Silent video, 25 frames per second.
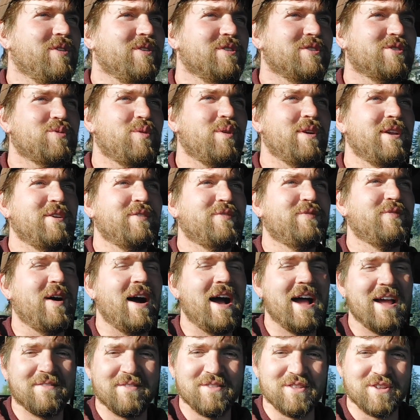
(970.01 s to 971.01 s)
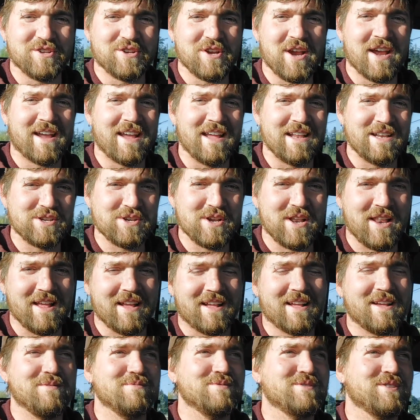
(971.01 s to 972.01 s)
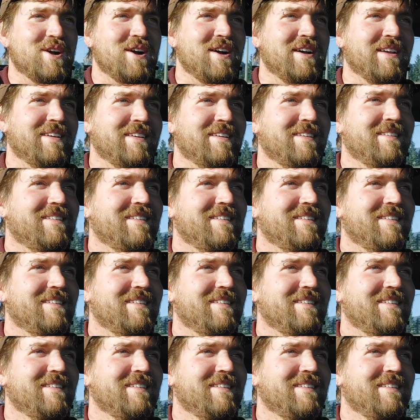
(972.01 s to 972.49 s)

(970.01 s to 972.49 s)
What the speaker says: 25 and the check engine light comes on.